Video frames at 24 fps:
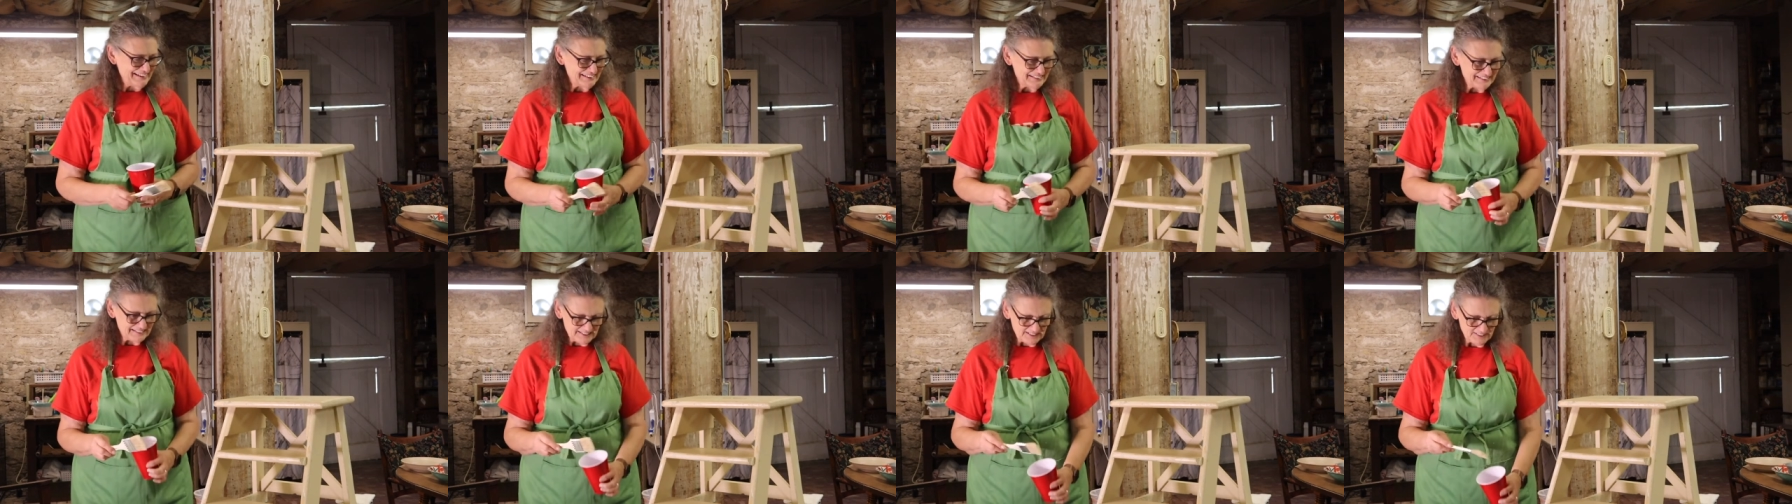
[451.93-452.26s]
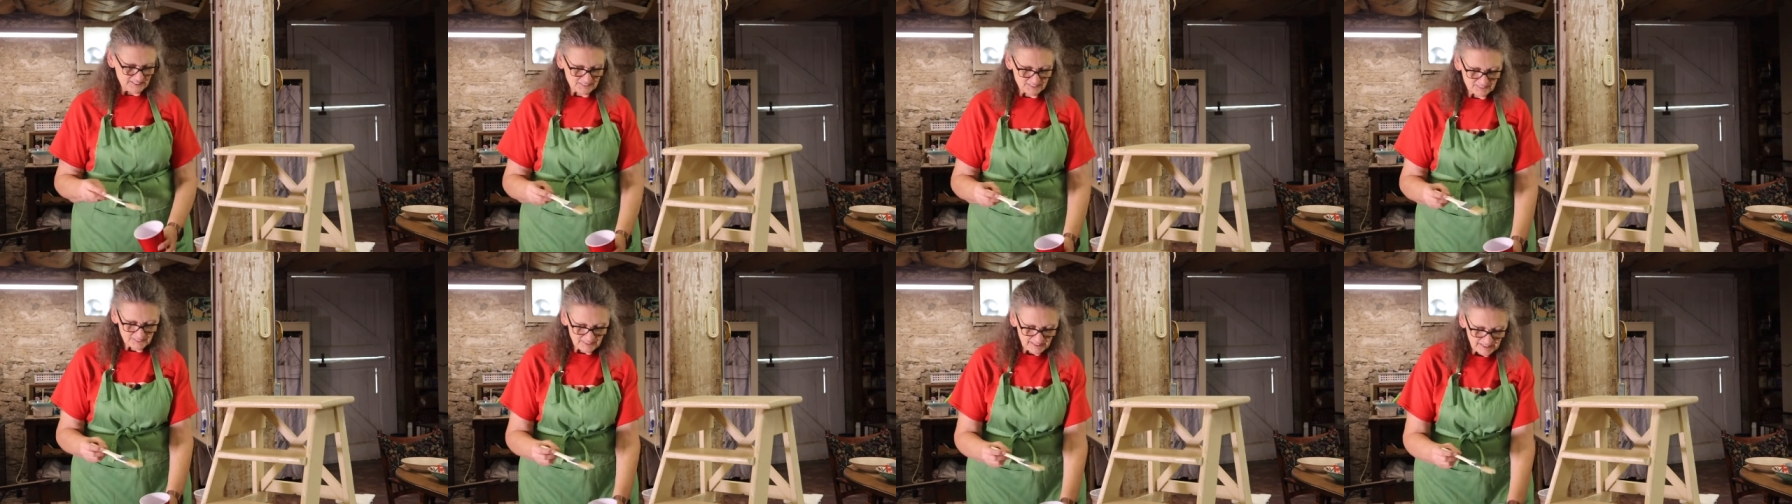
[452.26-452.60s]

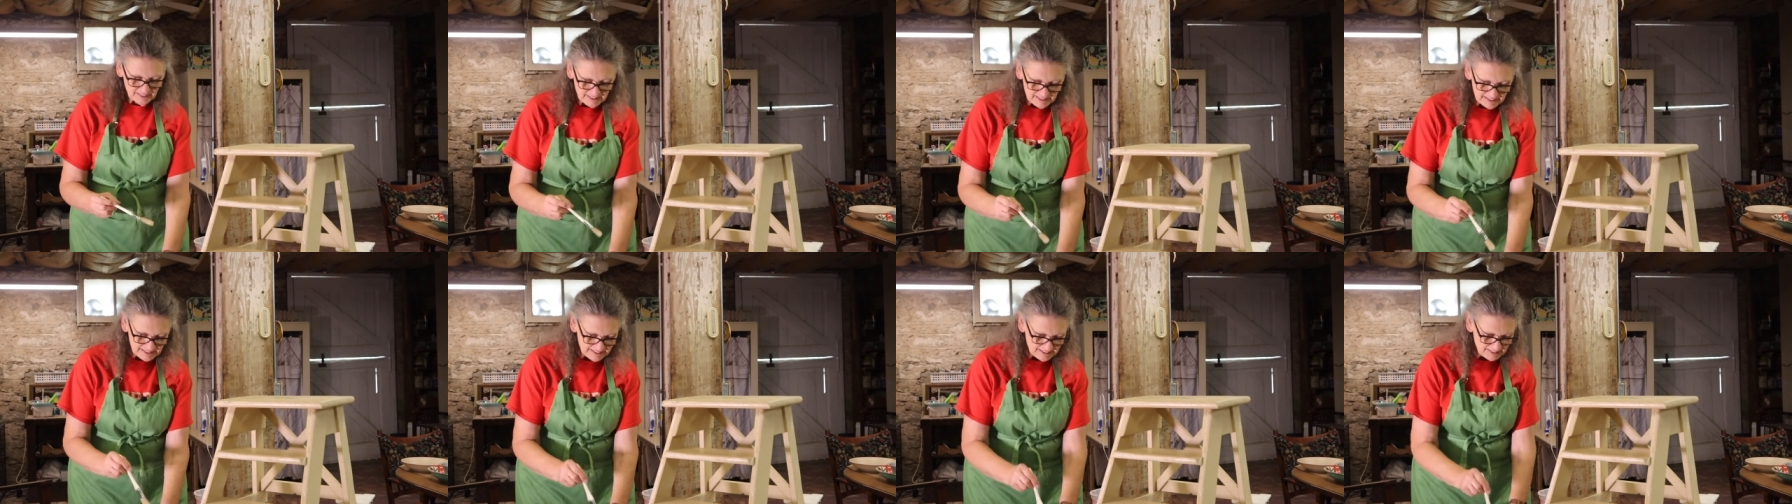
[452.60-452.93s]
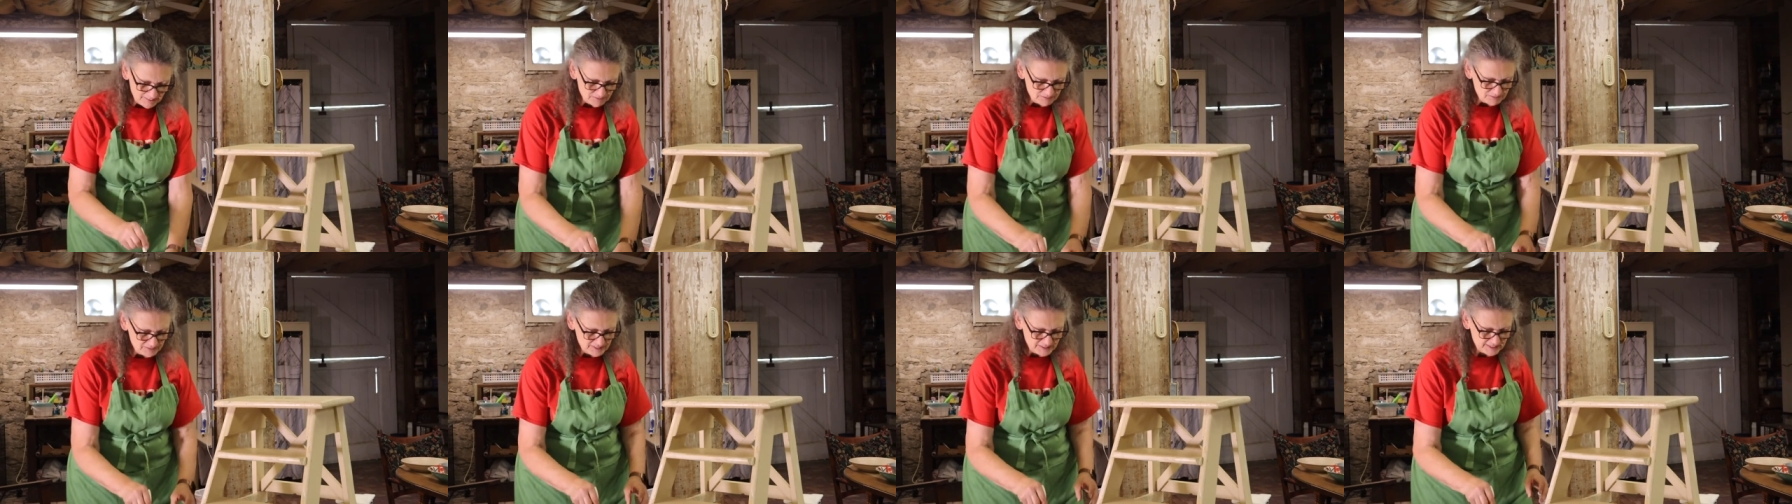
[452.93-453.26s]
So
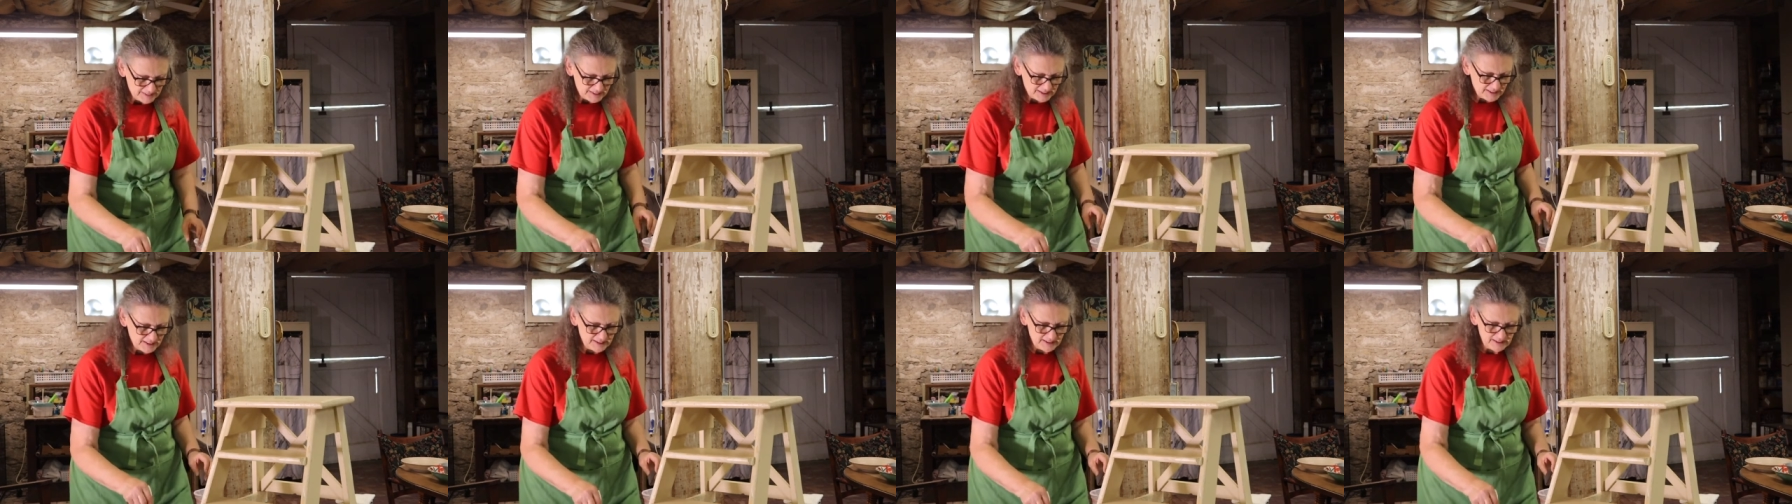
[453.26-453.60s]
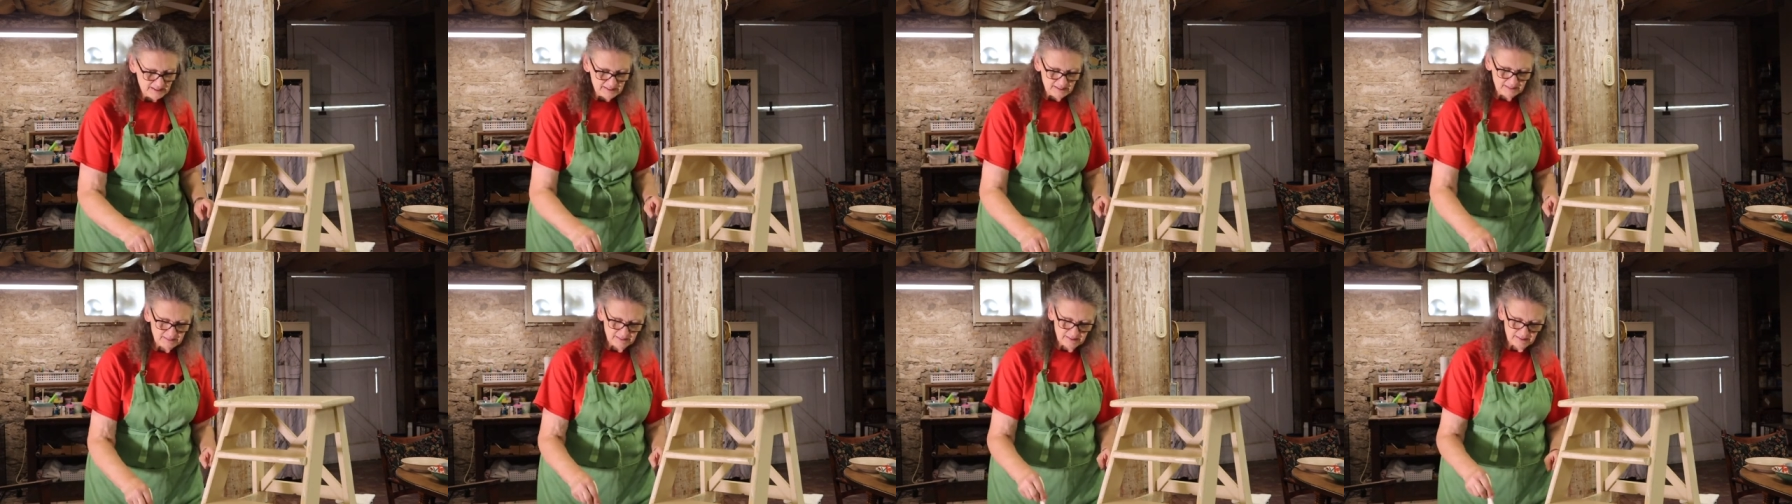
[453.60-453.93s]
just
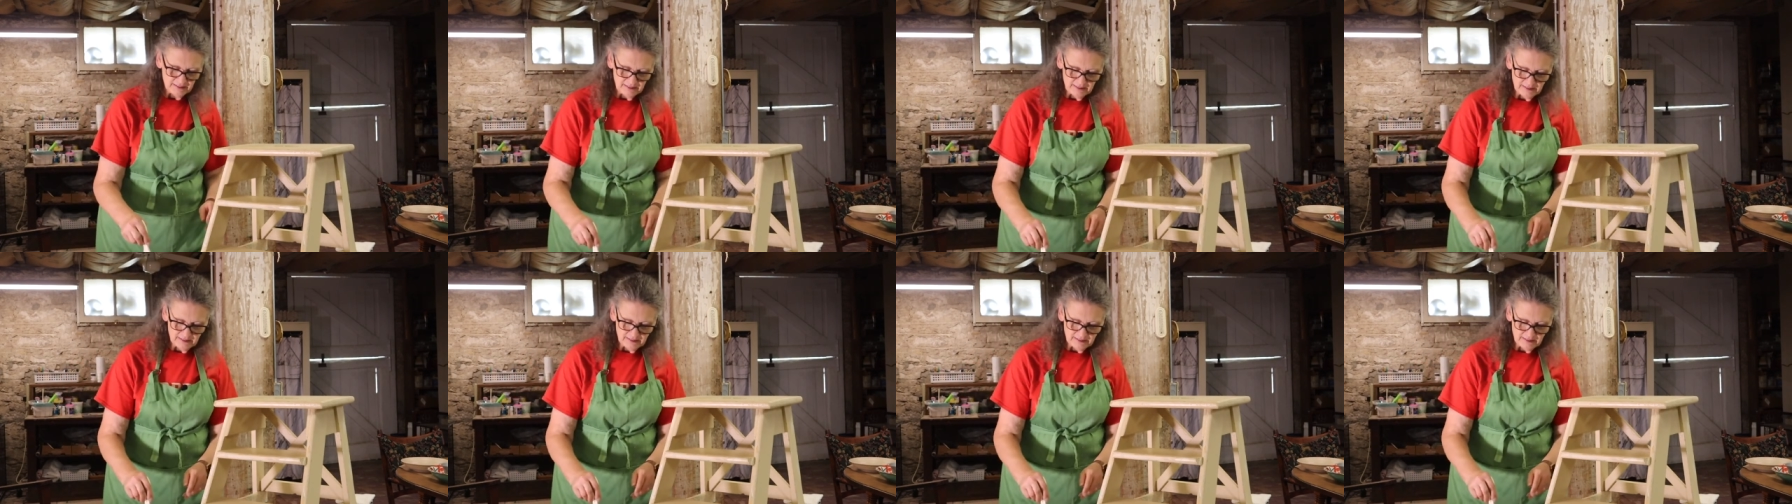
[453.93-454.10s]
gonna